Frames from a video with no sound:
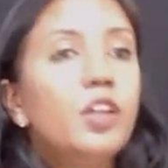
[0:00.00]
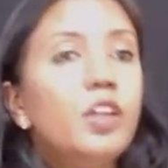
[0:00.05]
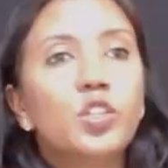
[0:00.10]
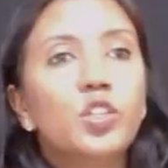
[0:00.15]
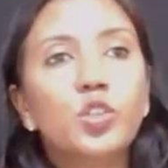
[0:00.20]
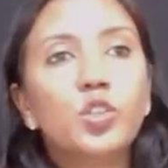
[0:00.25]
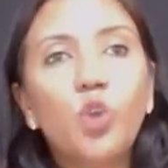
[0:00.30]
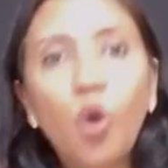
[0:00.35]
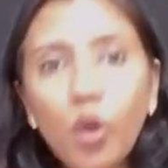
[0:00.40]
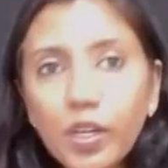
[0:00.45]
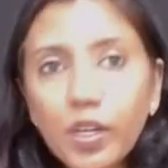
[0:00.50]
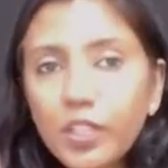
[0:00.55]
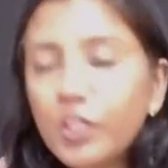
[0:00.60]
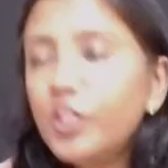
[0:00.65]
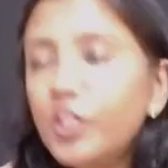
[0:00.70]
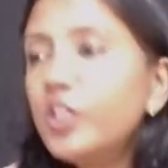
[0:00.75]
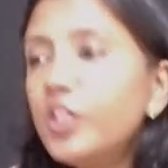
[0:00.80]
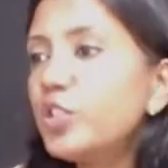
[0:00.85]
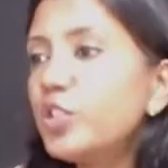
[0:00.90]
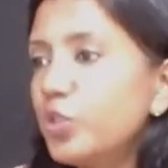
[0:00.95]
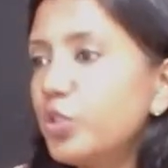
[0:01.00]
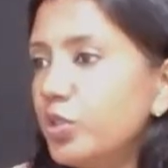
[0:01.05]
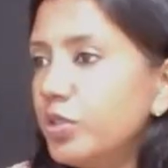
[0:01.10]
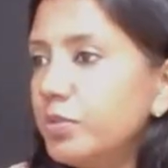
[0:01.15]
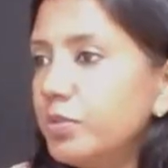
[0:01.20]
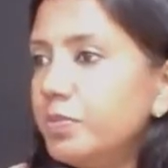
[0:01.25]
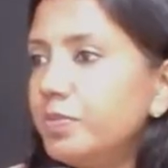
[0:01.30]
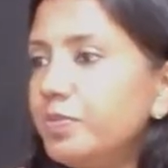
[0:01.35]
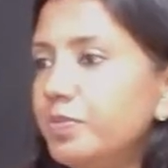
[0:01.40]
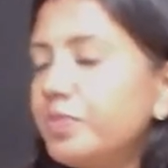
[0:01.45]
You go into your
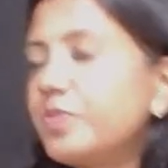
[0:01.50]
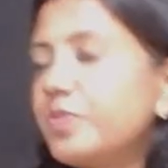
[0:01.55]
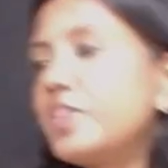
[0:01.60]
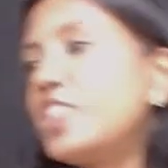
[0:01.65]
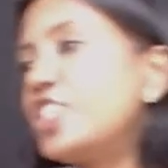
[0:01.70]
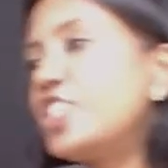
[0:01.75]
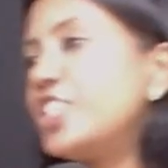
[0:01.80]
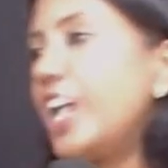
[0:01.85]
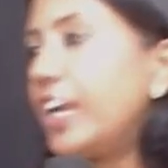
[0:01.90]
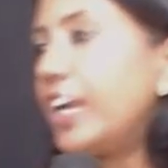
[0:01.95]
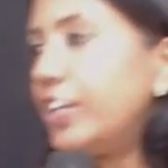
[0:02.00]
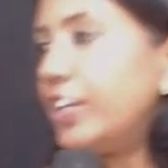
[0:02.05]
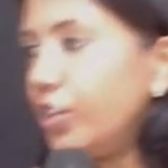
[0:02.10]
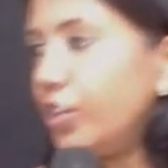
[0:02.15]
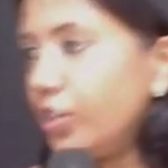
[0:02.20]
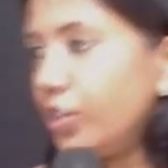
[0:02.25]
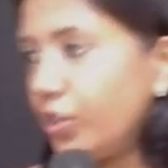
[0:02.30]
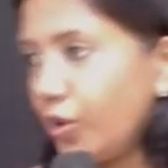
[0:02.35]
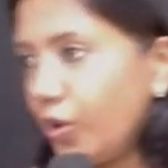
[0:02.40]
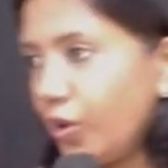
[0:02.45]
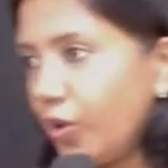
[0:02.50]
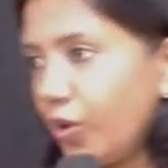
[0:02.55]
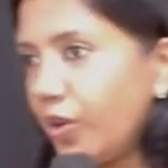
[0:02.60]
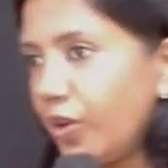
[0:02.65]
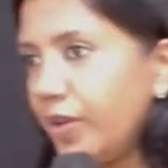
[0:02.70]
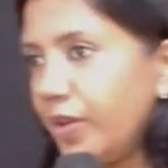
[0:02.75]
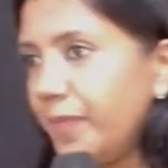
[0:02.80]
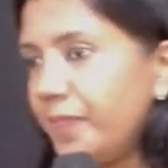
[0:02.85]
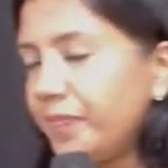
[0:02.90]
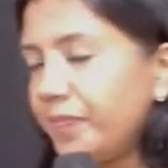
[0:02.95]
room, shut your
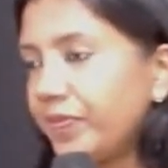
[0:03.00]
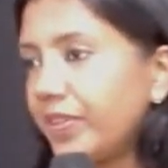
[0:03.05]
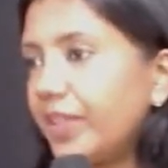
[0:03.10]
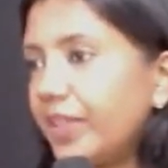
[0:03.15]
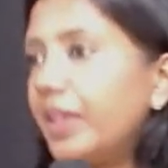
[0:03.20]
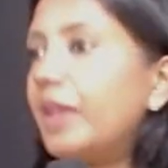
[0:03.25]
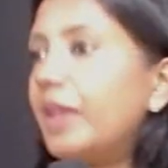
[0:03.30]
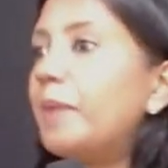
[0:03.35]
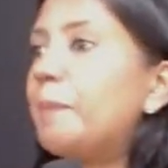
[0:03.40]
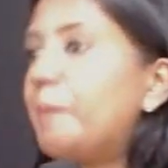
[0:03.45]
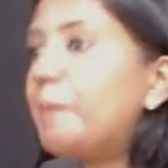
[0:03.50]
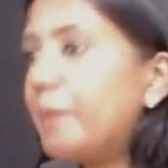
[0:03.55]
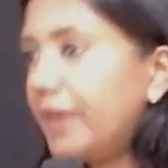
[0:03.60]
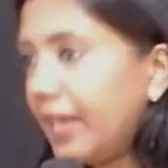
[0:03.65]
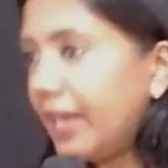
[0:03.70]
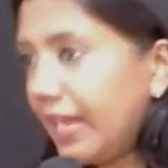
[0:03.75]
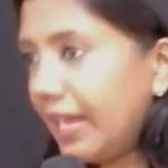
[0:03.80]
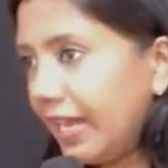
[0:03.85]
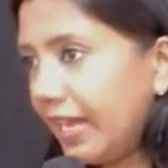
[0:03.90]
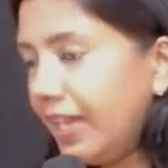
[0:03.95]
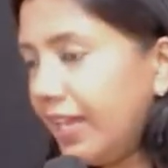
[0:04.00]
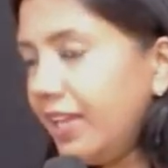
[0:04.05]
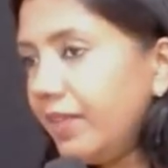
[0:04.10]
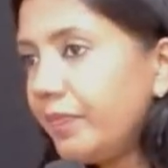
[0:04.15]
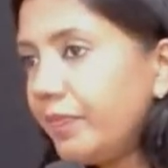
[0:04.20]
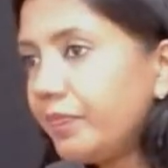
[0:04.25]
door, pray.